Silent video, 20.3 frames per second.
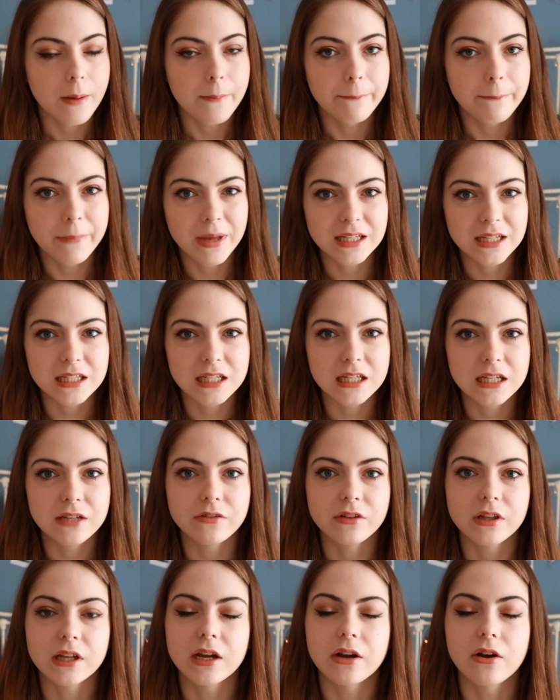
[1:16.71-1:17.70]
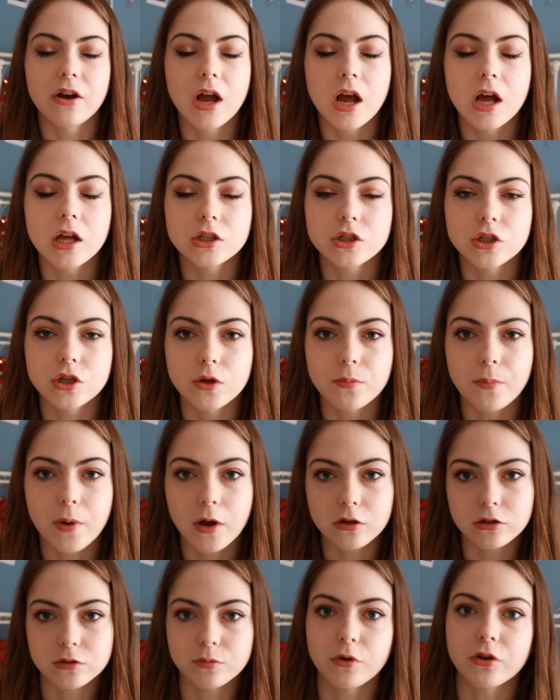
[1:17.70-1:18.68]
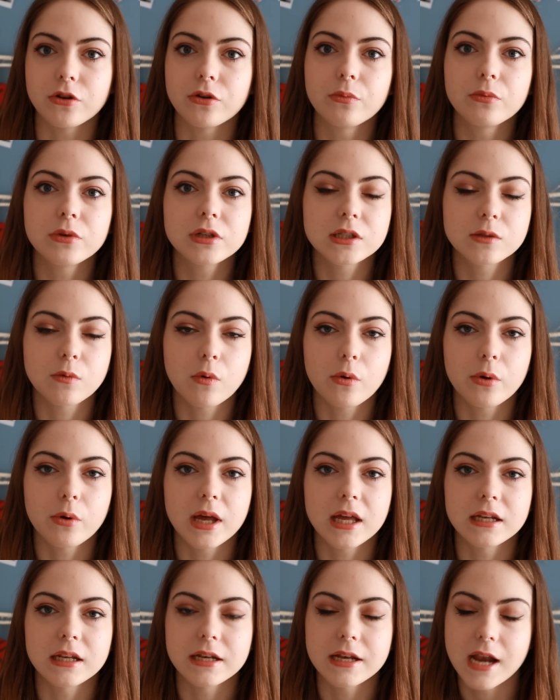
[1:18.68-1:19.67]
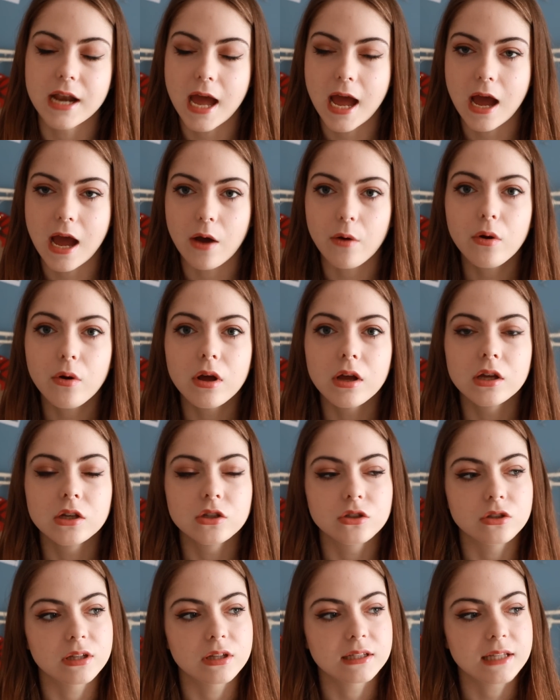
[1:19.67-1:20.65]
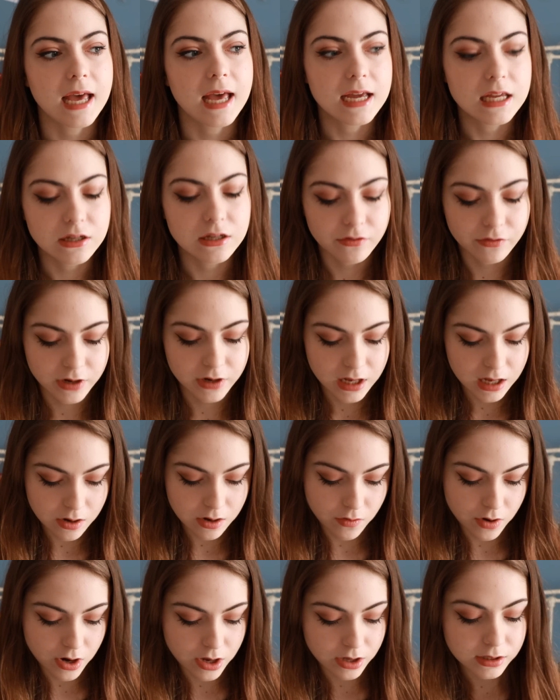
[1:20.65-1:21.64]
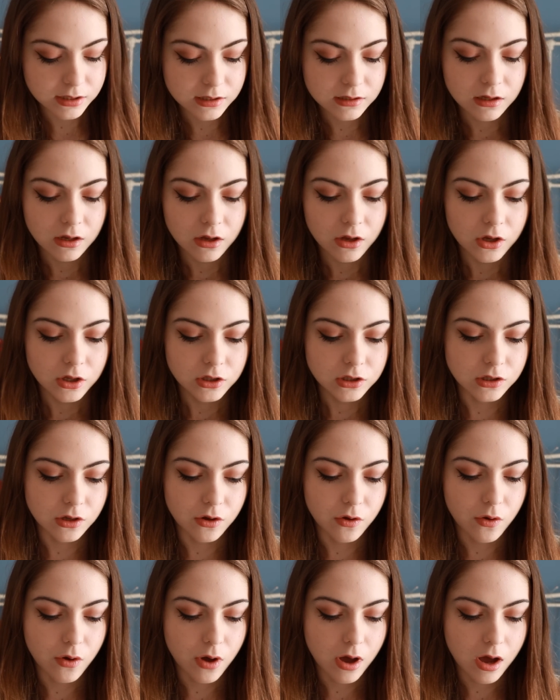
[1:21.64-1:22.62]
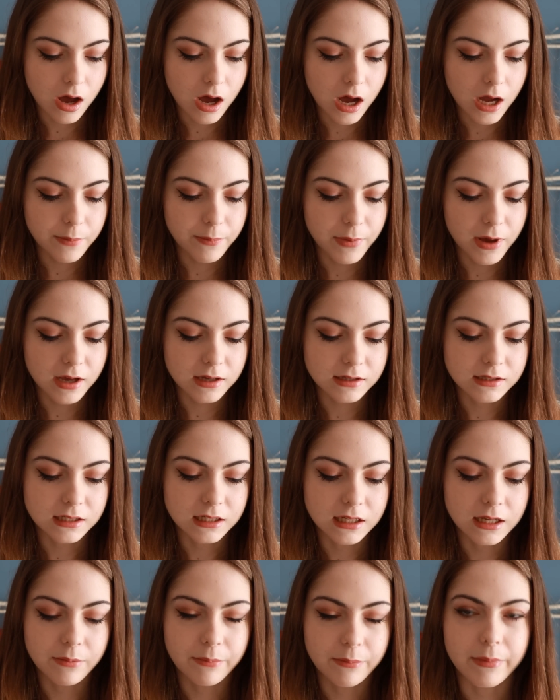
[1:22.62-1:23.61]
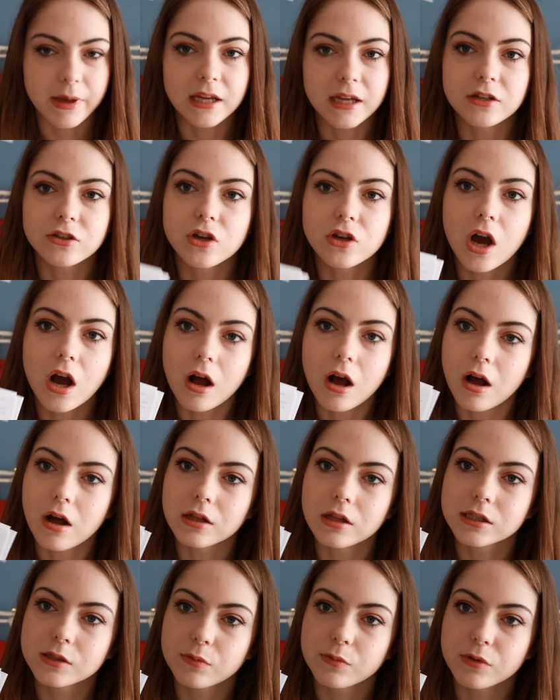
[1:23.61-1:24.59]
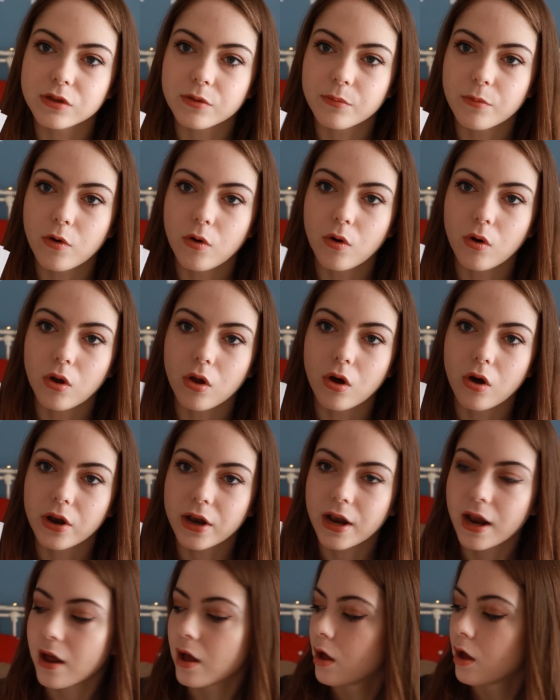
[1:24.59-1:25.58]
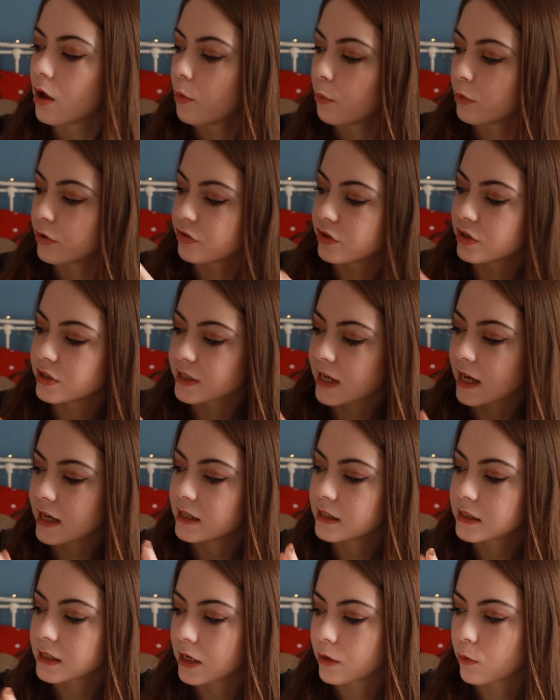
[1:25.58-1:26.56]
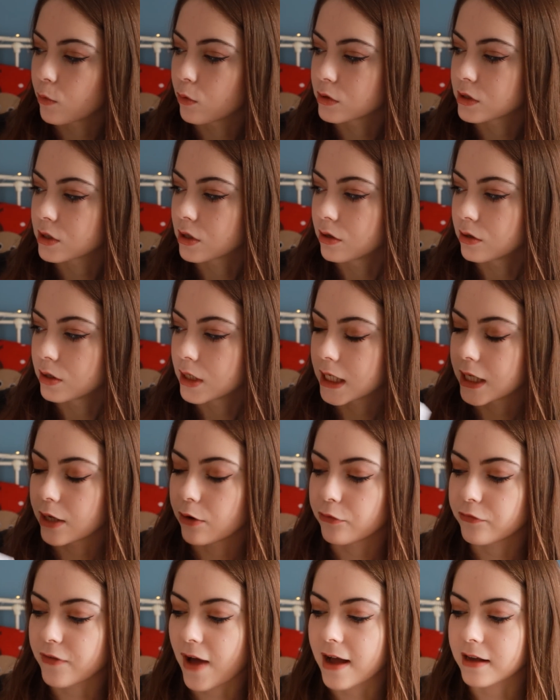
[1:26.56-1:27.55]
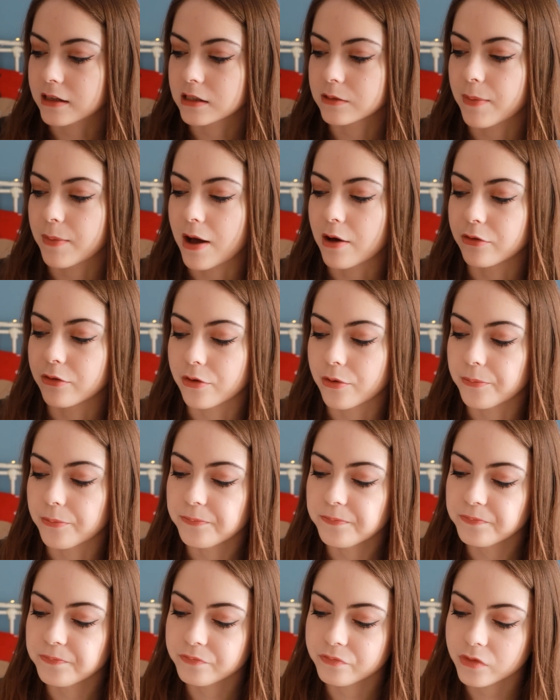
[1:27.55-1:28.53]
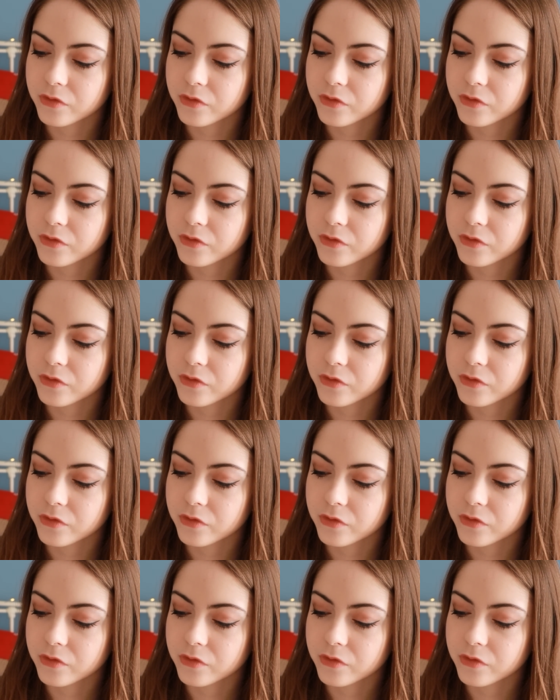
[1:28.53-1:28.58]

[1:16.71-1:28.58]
medieval era to postmodern, which is what we're in now. So there's 8 different eras. So I personally made cards with them all on, with the dates and also little facts about them.